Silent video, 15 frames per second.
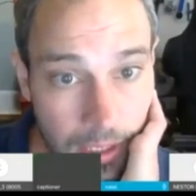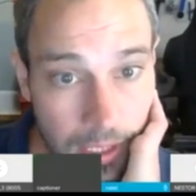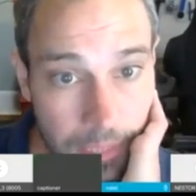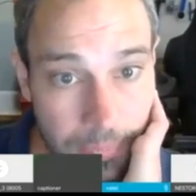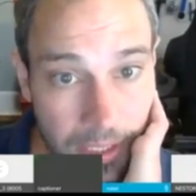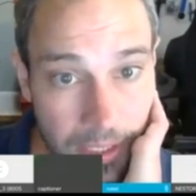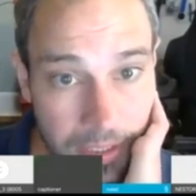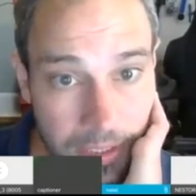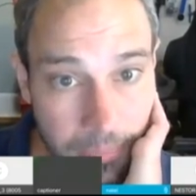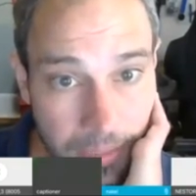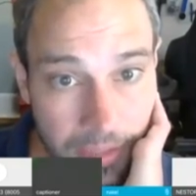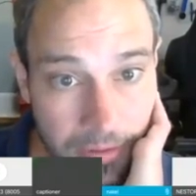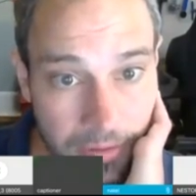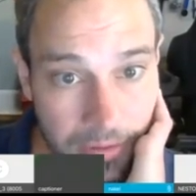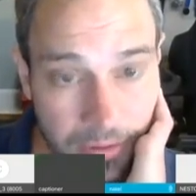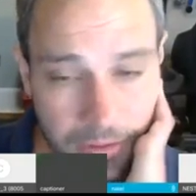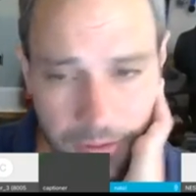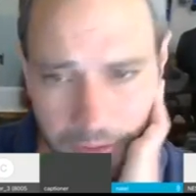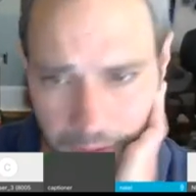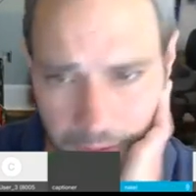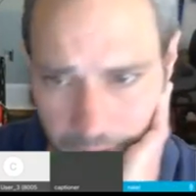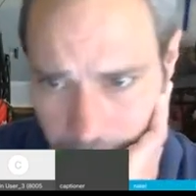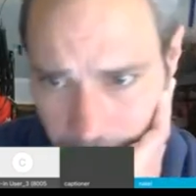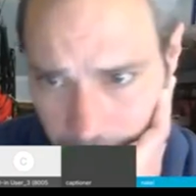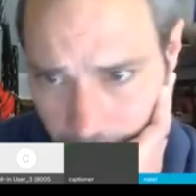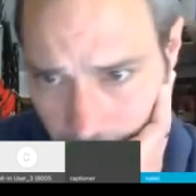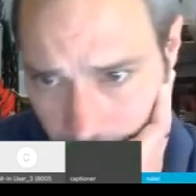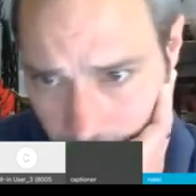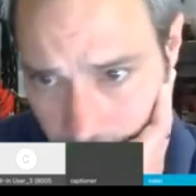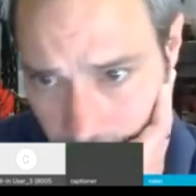Lab documents.
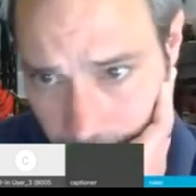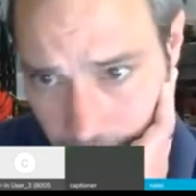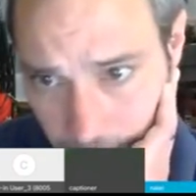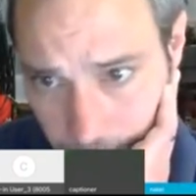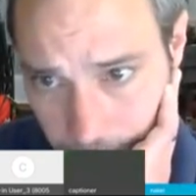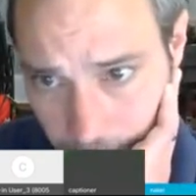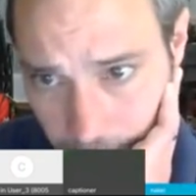I'm going to